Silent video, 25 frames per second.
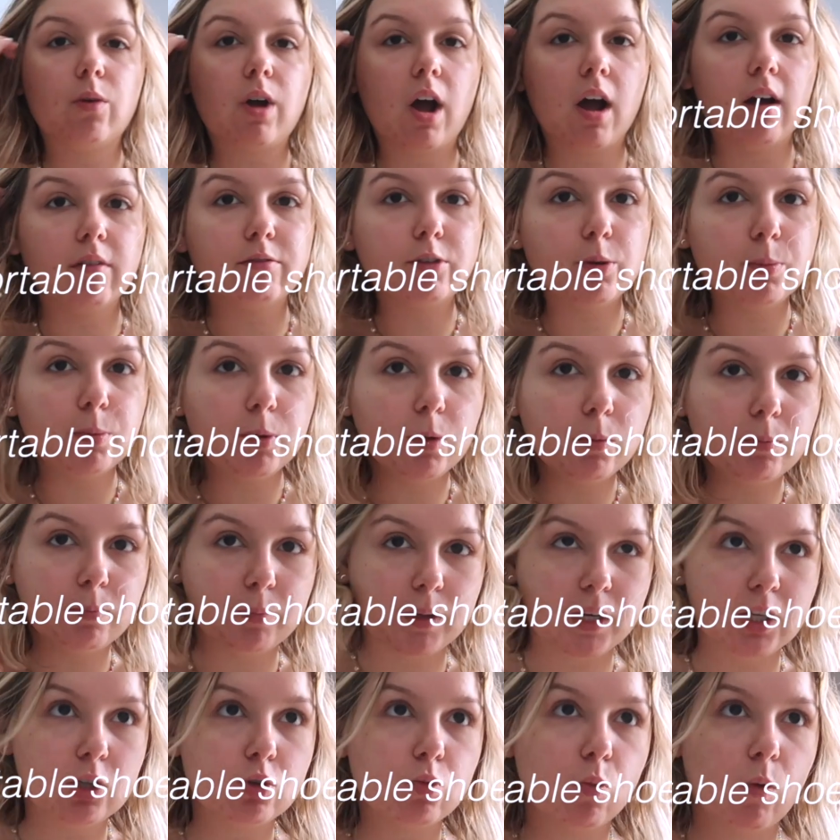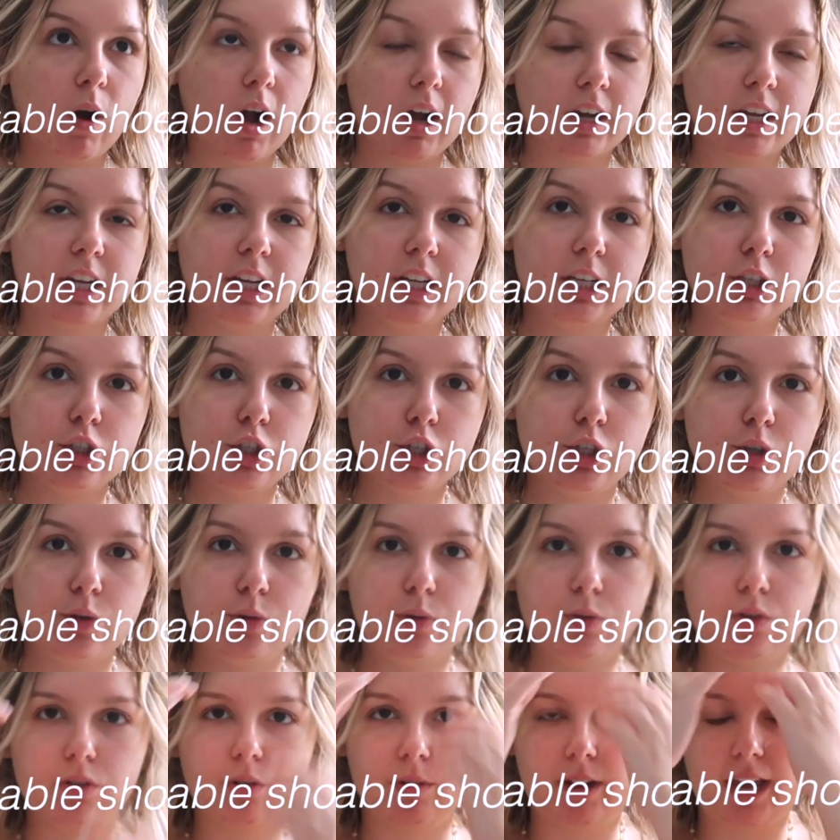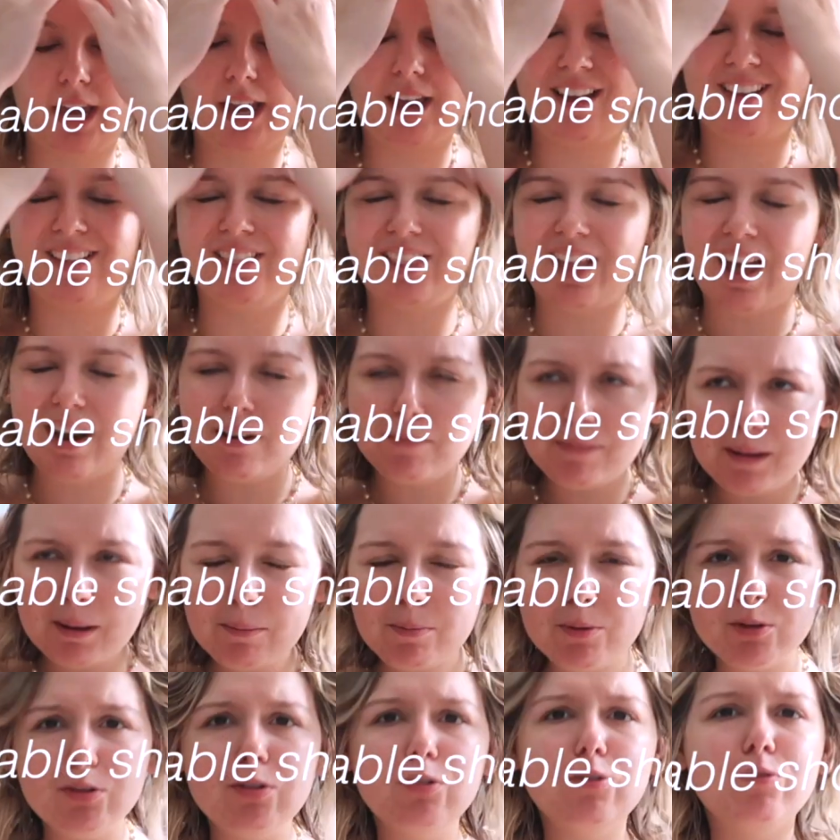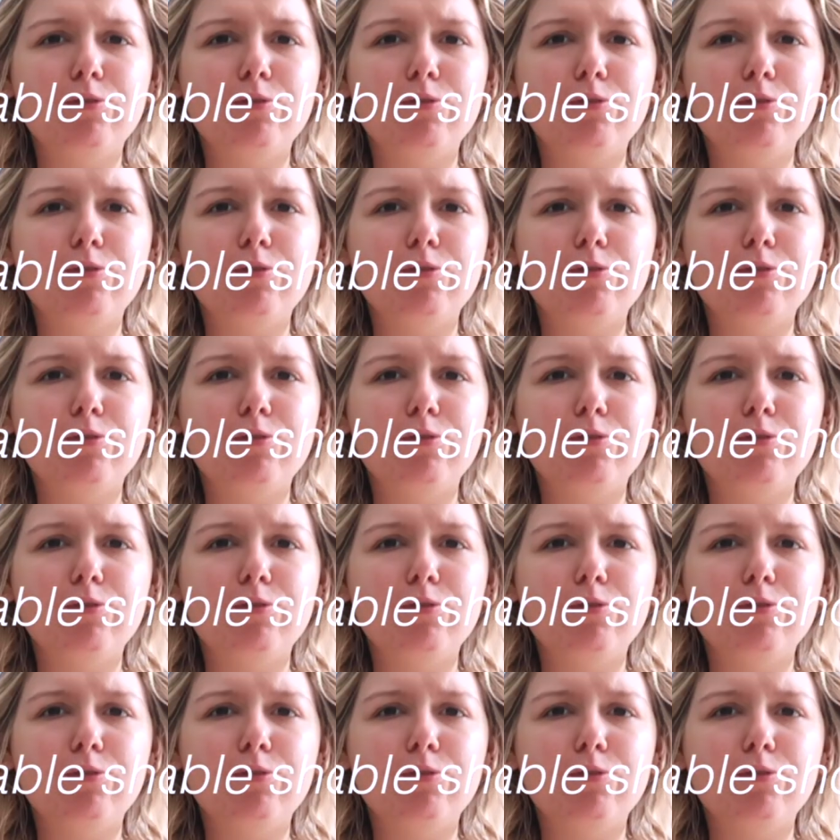comfortable beach walking shoes. Okay, a lot of people do